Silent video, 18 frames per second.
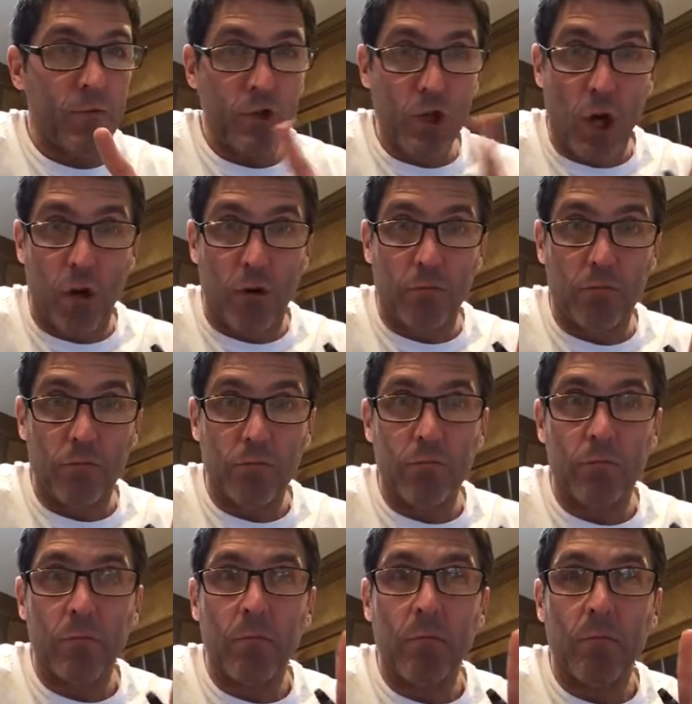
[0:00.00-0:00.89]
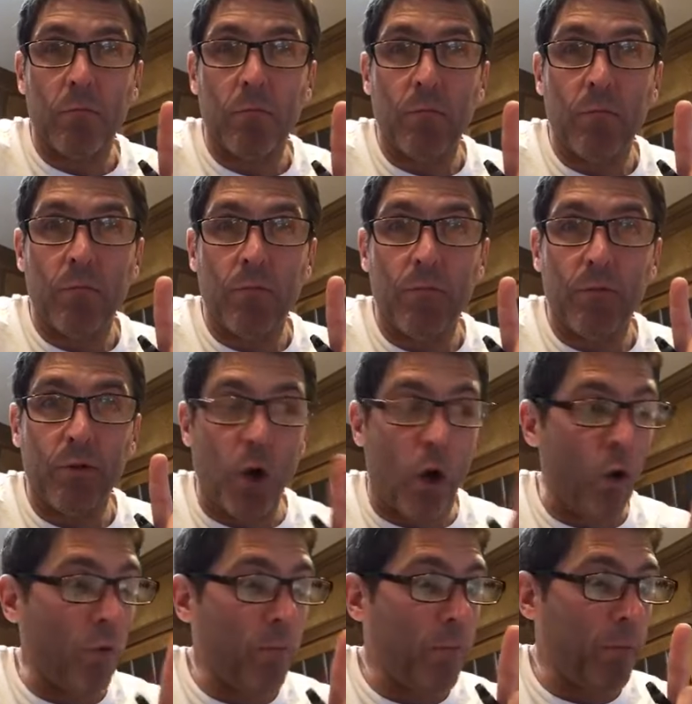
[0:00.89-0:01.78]
So,
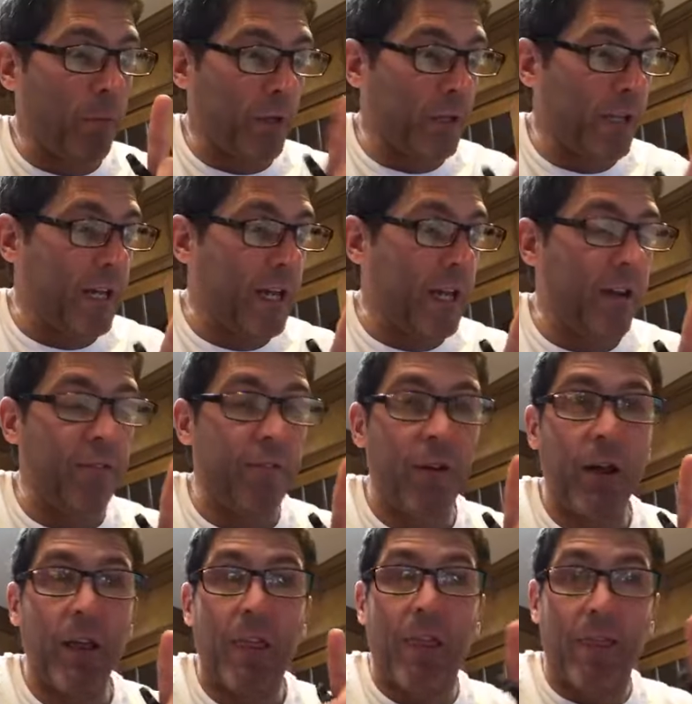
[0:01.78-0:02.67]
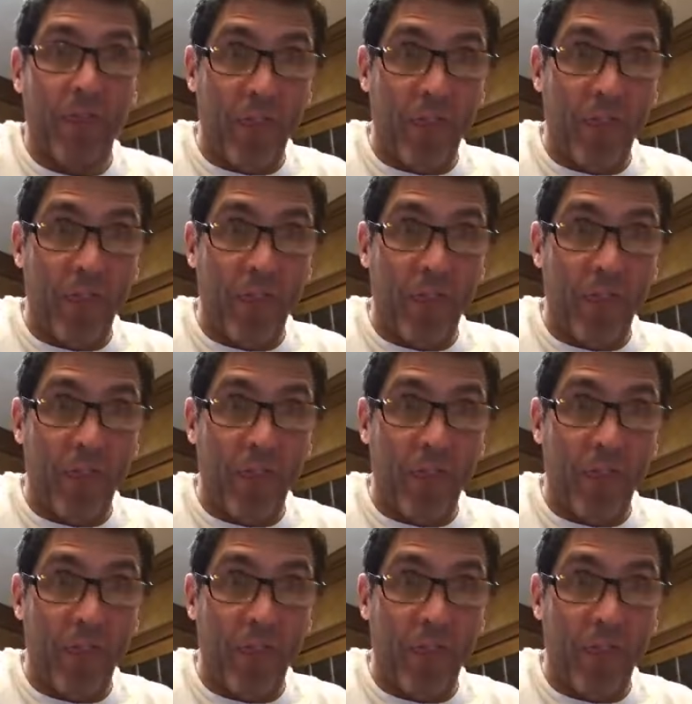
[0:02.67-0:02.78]
don't believe